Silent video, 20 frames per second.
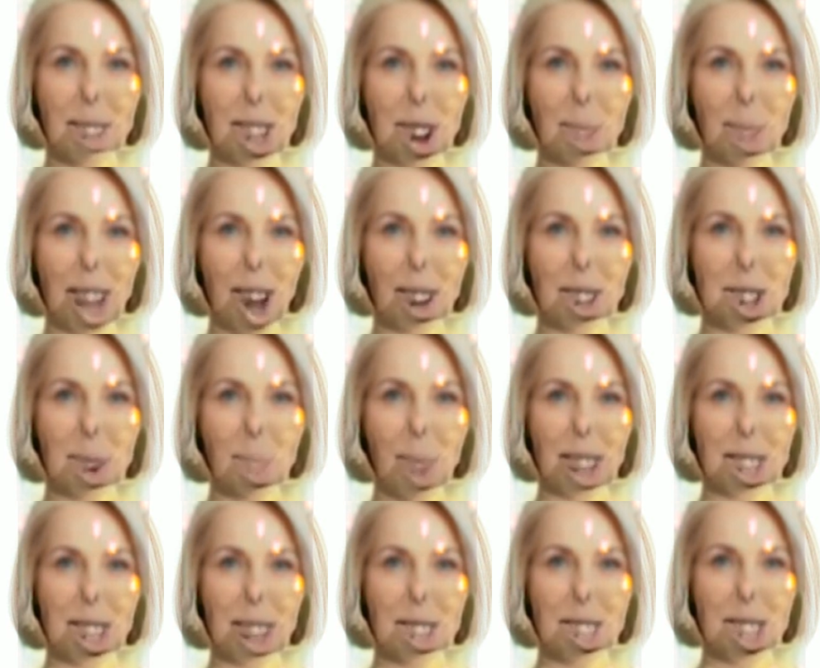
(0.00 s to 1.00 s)
You may also
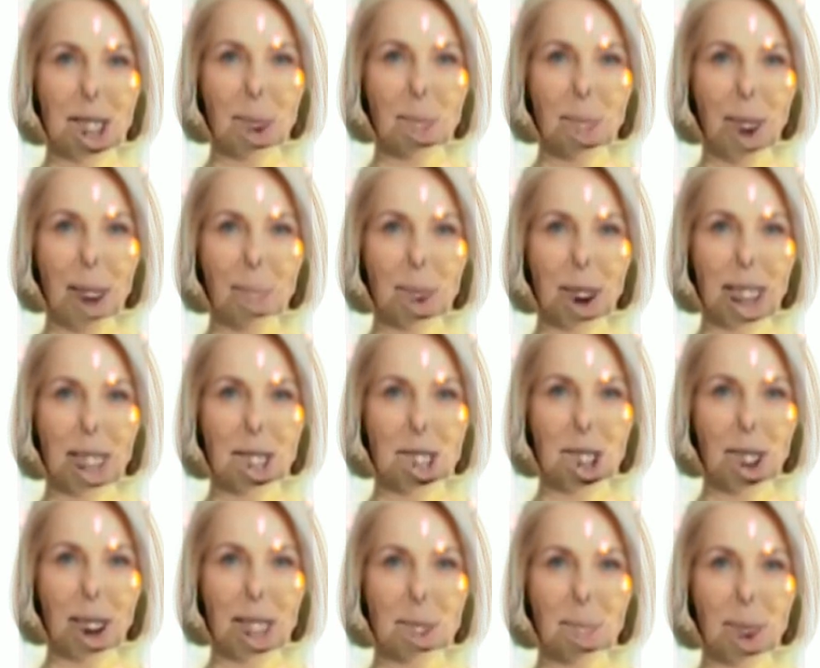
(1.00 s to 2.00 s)
want to consider property
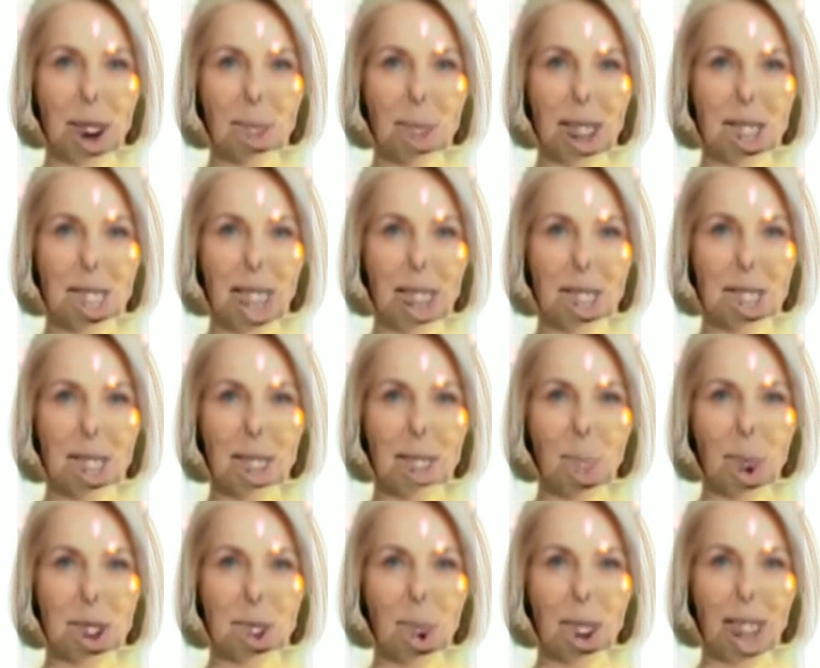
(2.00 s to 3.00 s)
insurance for your business,
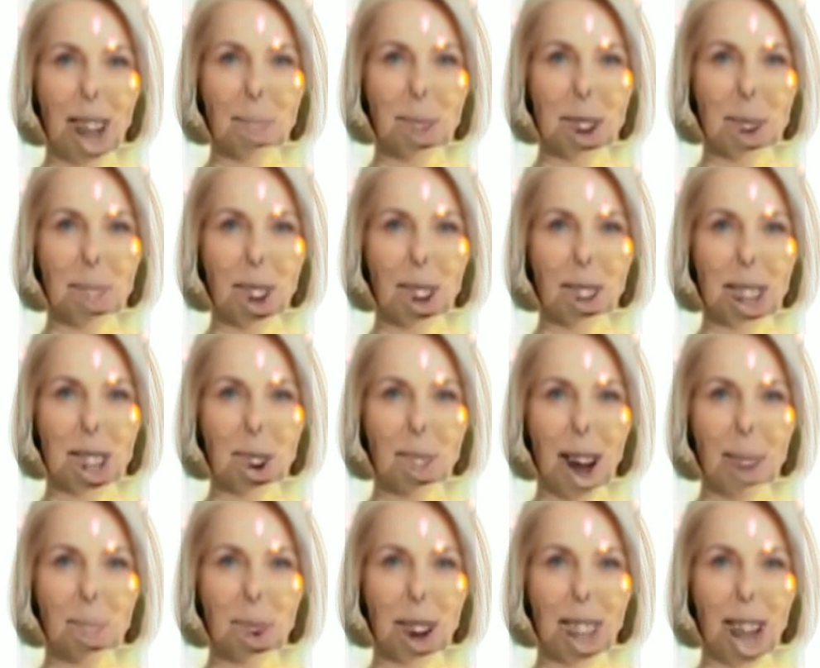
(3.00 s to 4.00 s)
which will cover the building
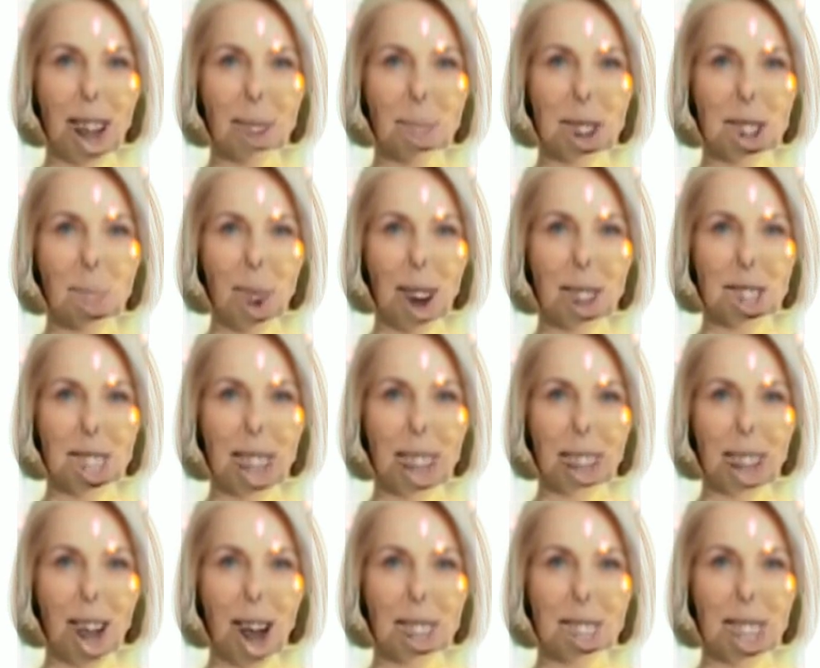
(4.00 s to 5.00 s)
you operate out of as well as
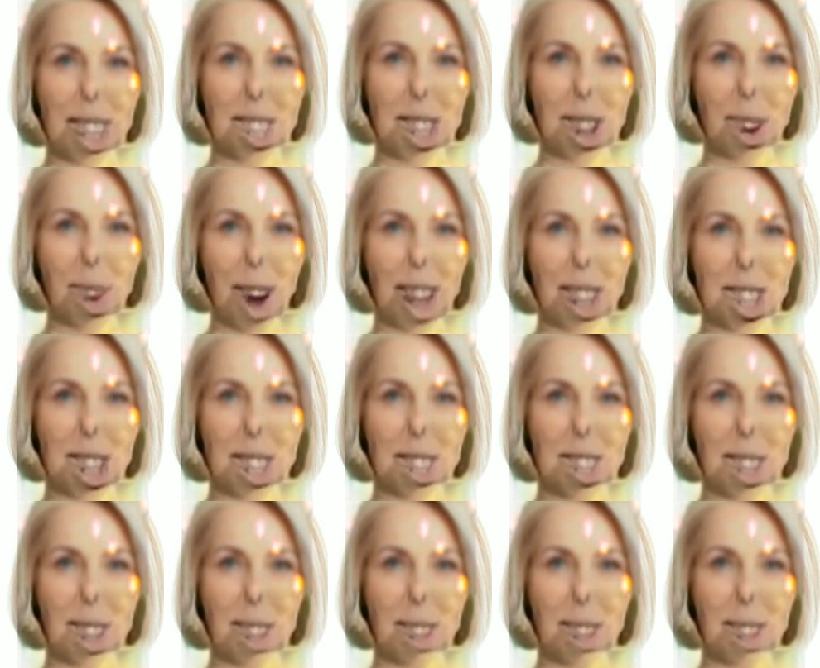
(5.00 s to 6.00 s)
any contents and
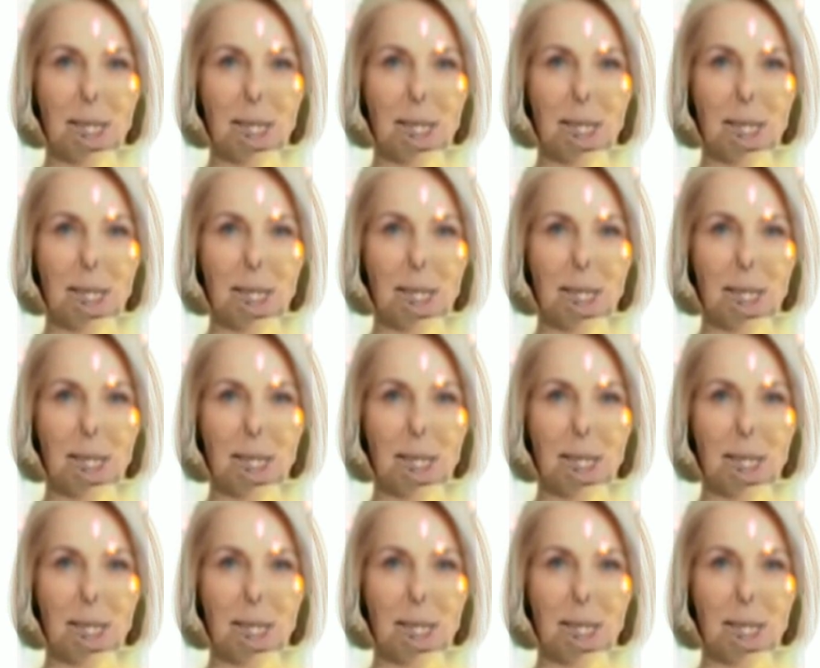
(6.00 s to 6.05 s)
garages.